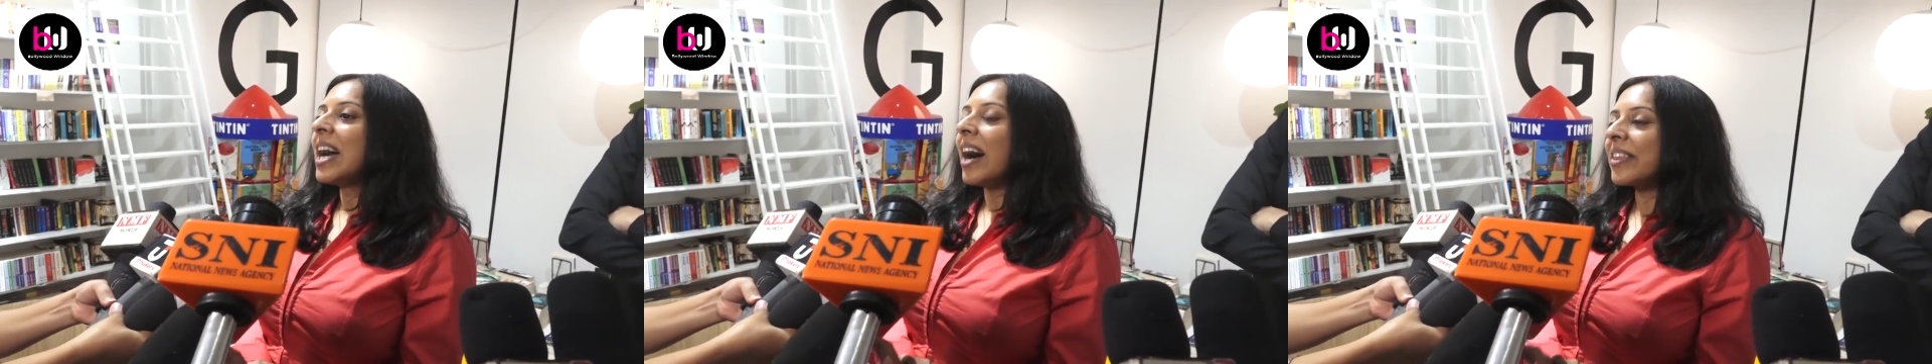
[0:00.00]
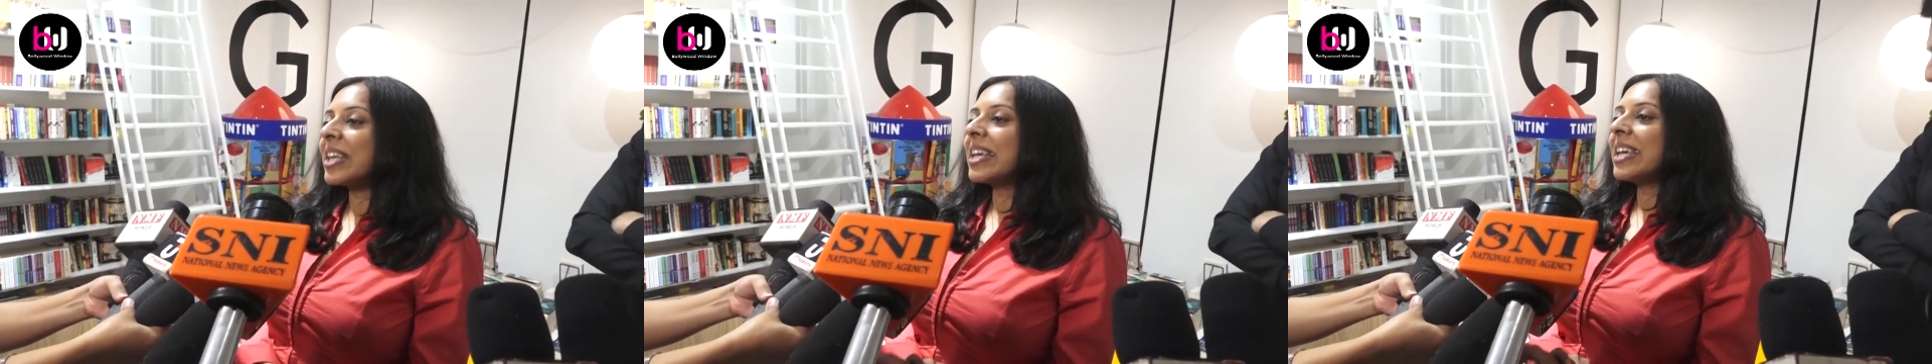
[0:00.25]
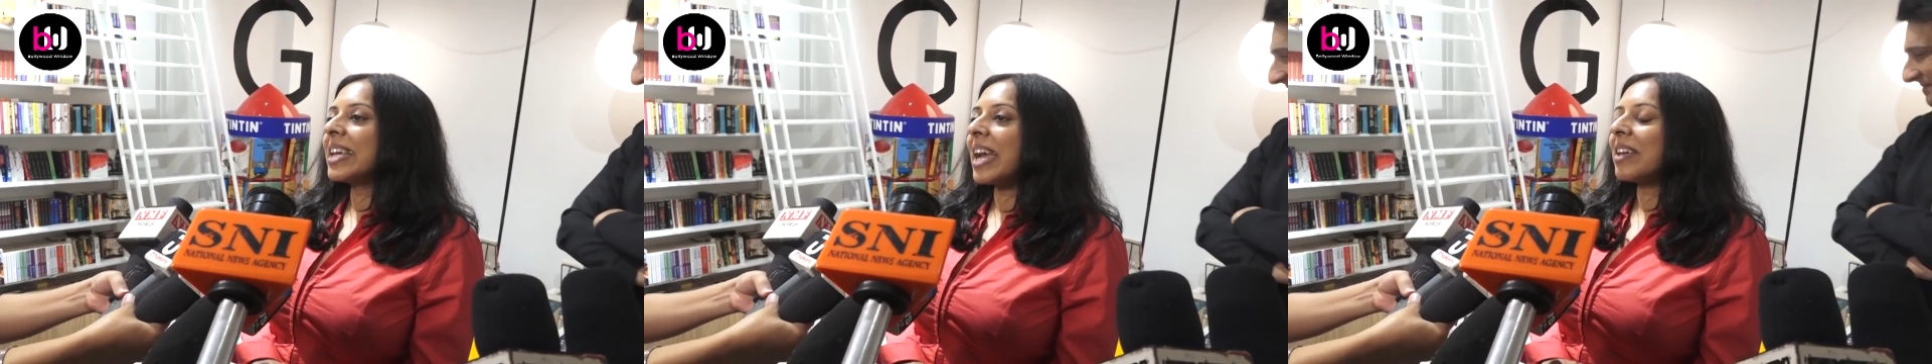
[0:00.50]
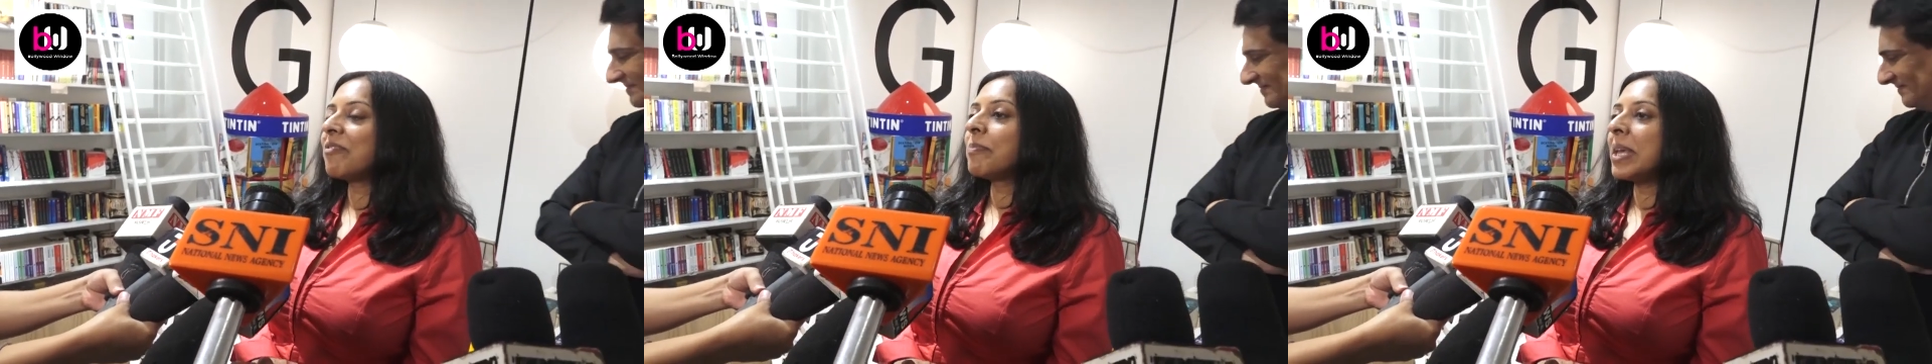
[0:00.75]
I think he
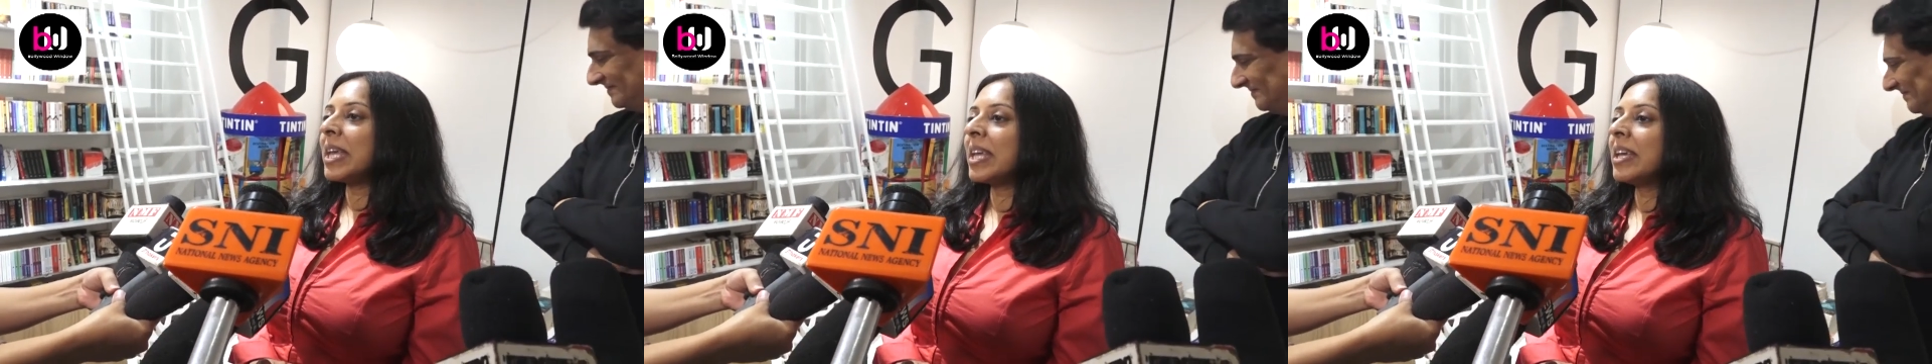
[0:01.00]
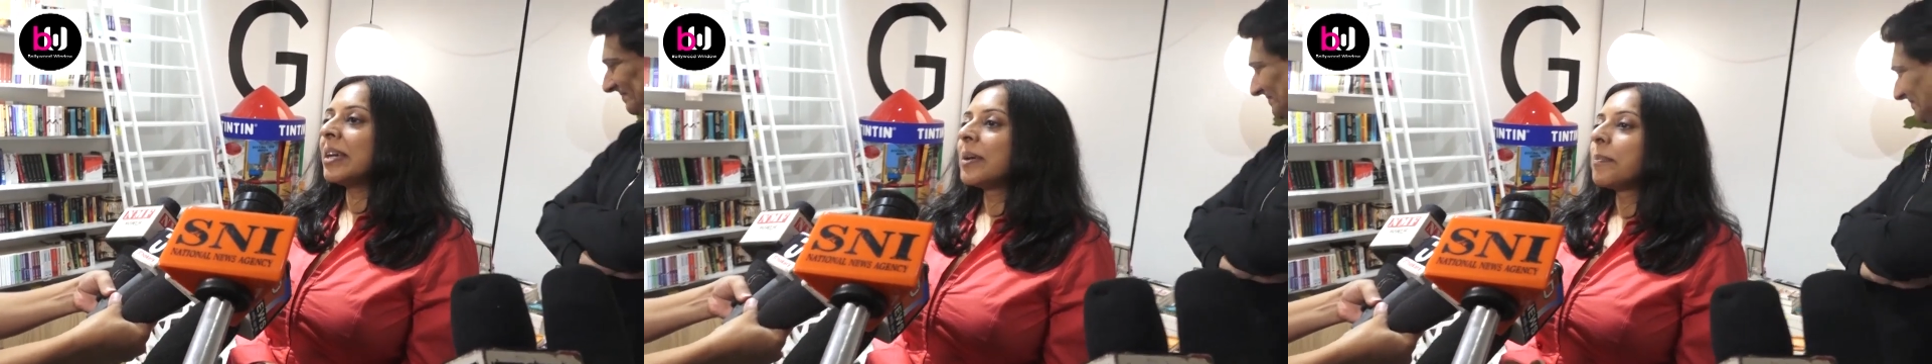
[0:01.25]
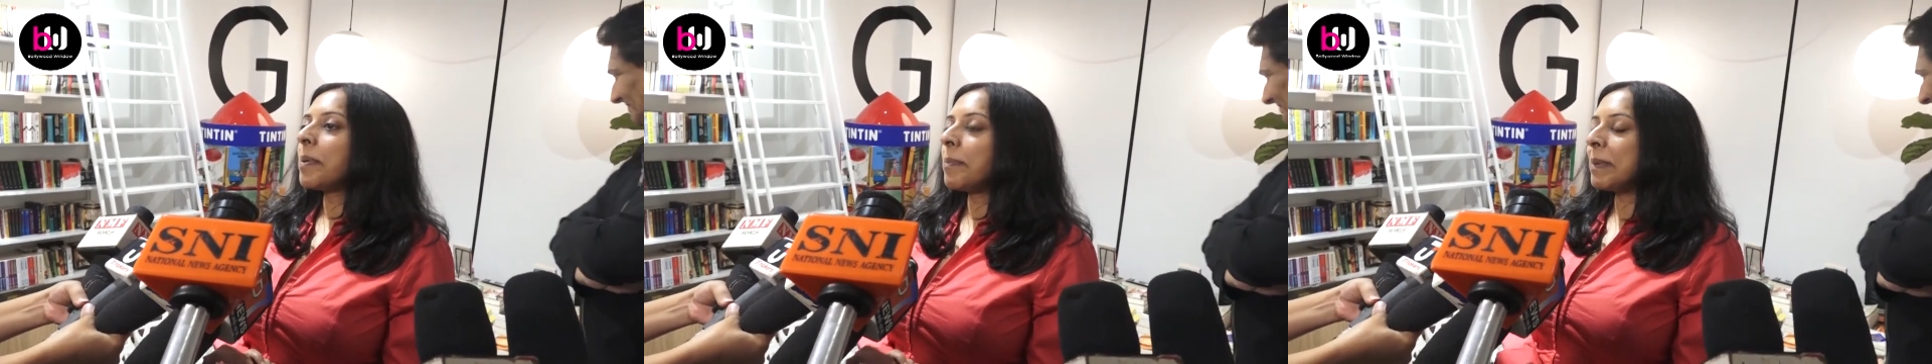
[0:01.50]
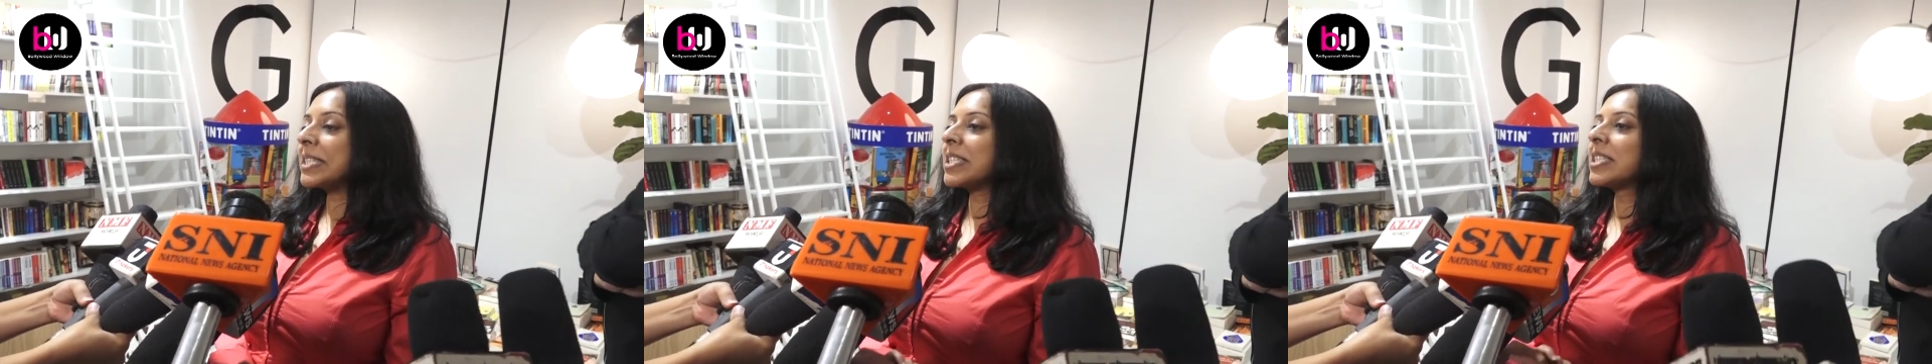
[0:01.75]
gave me
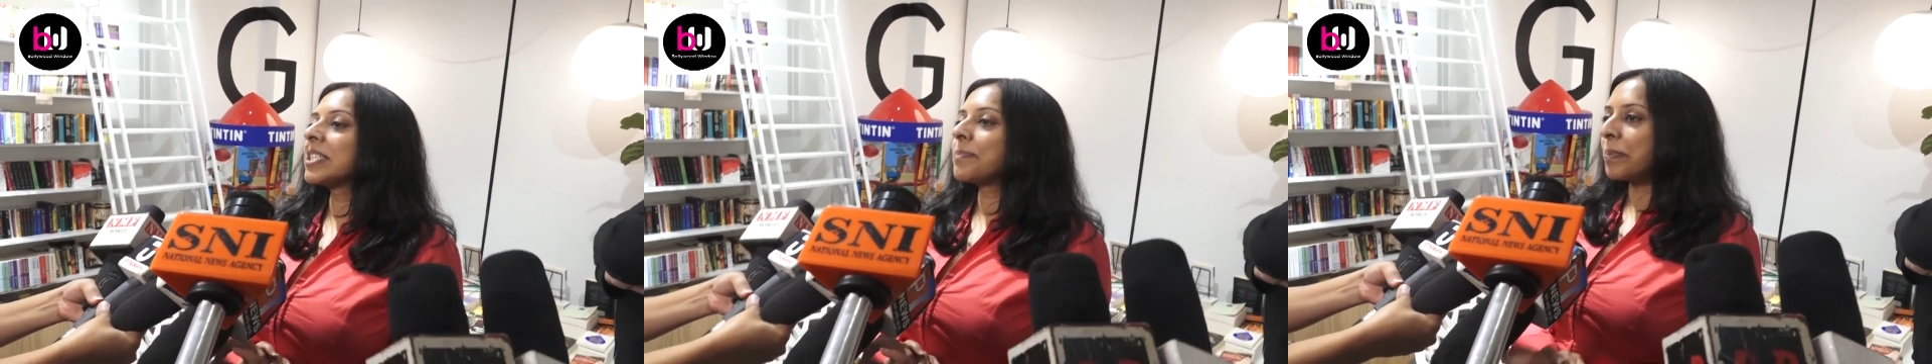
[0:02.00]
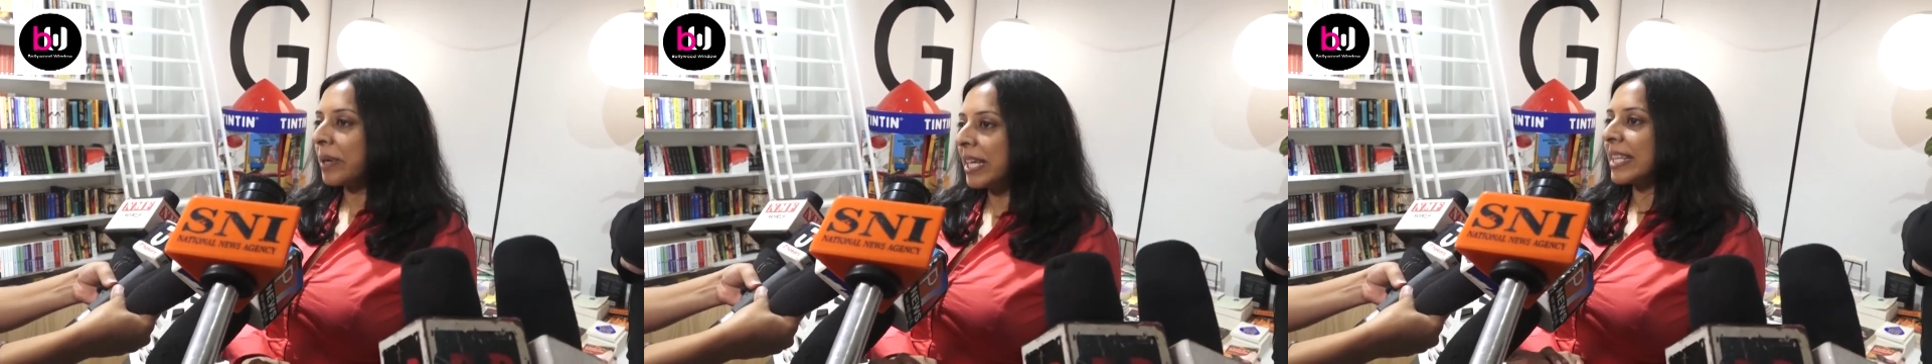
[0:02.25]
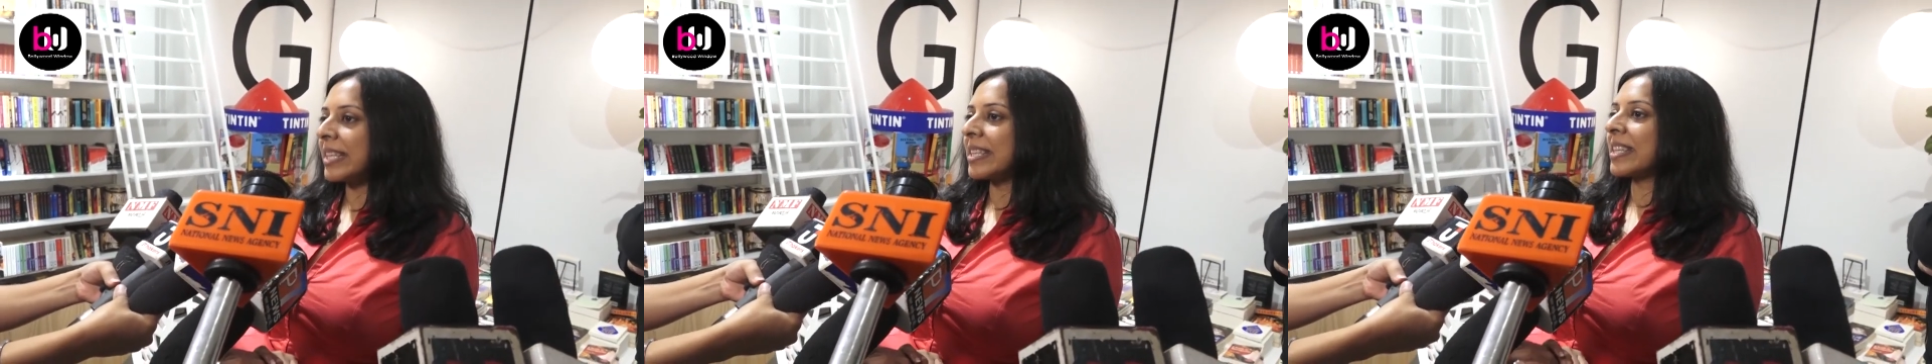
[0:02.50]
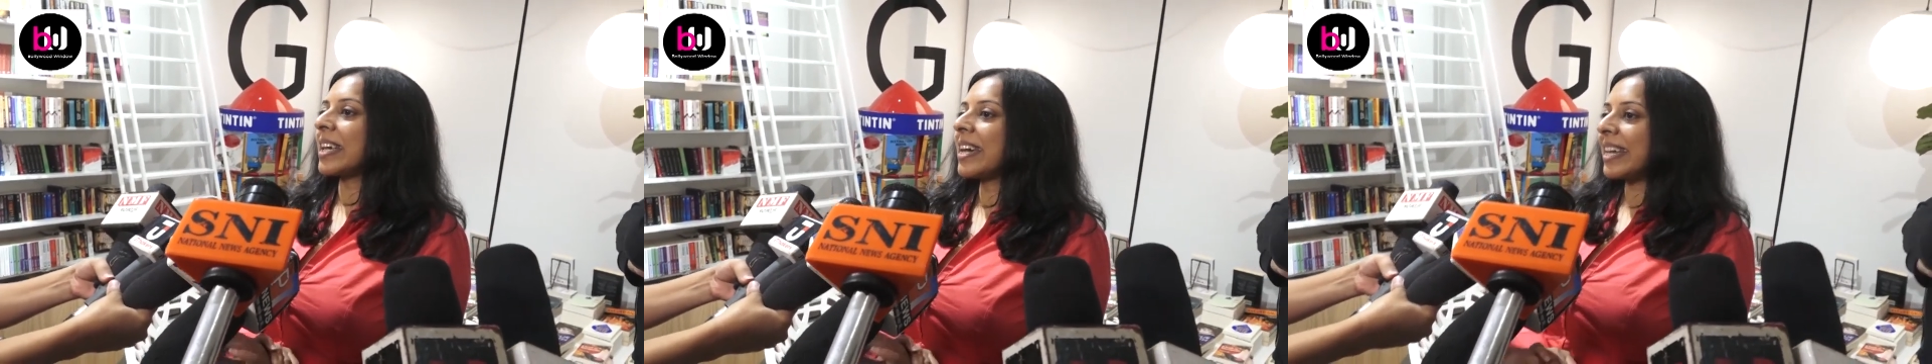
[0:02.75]
permission to breathe
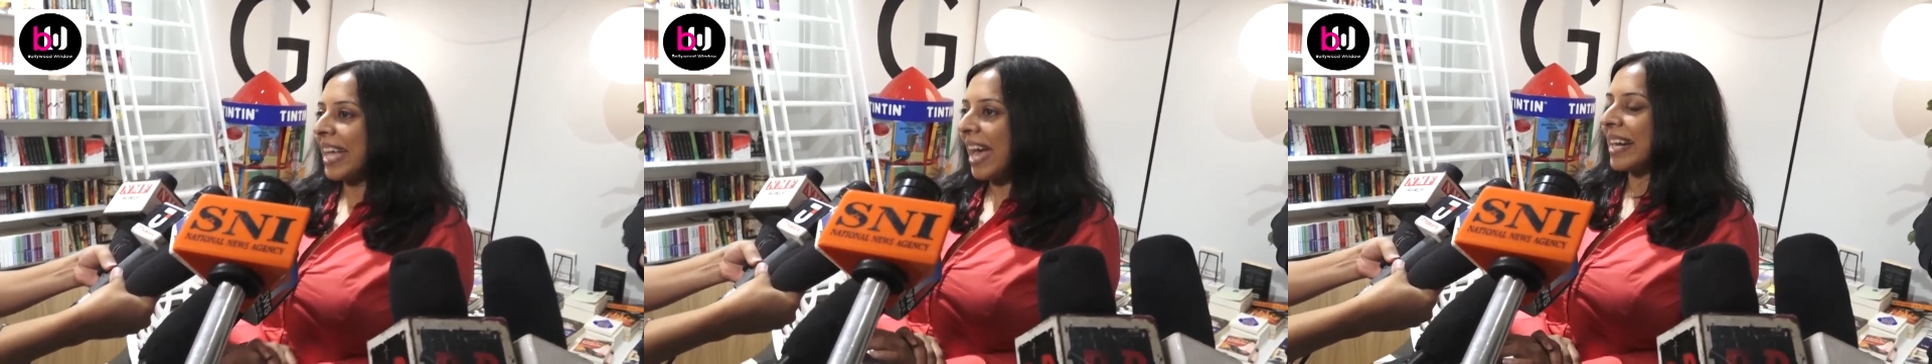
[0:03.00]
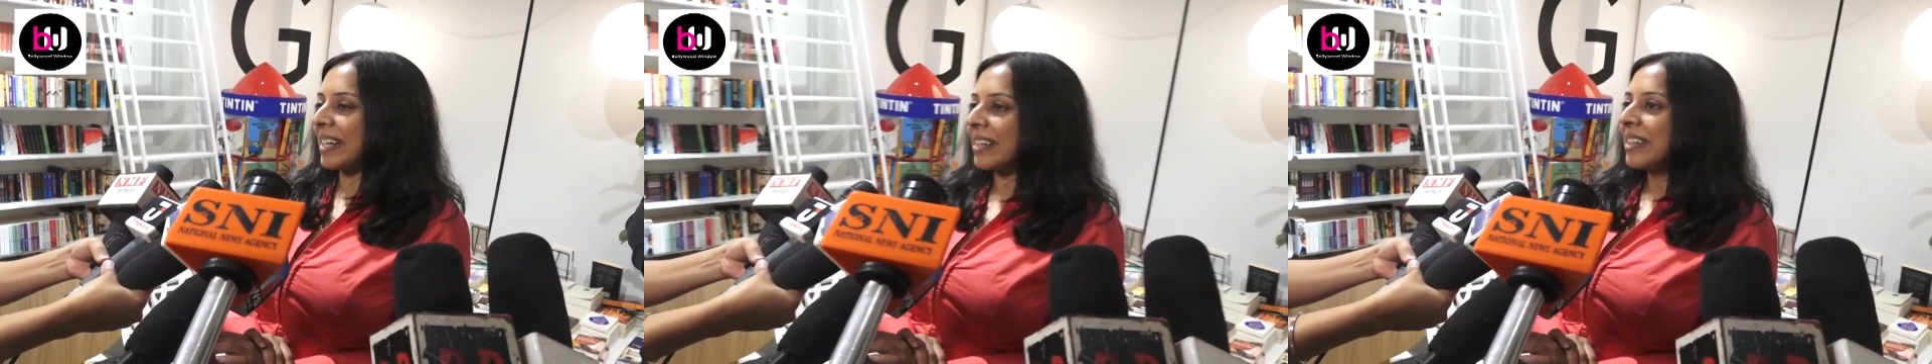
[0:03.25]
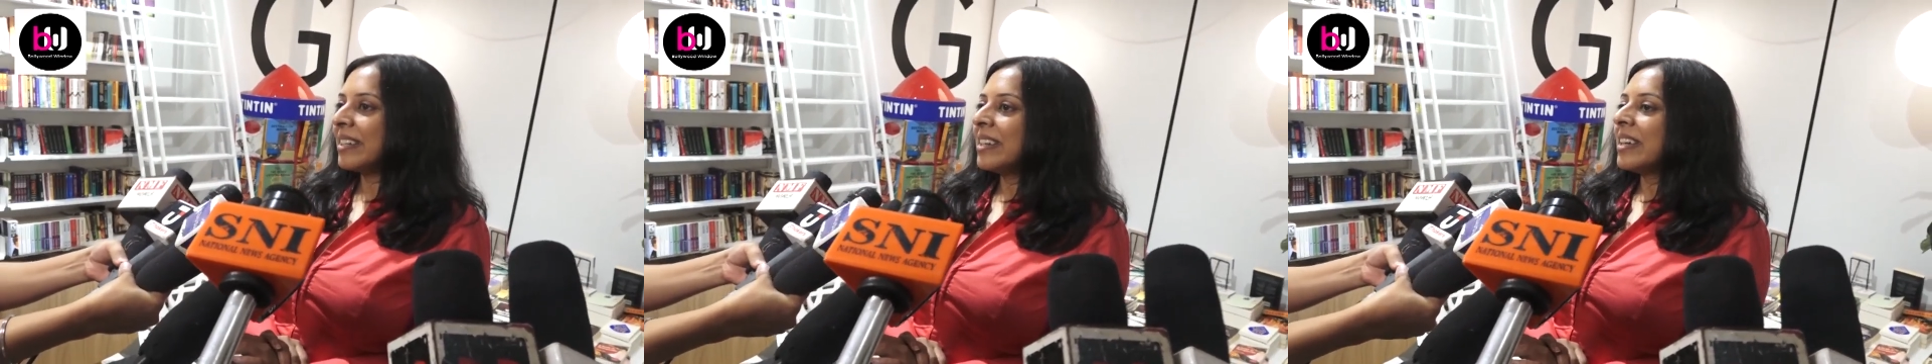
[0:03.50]
again.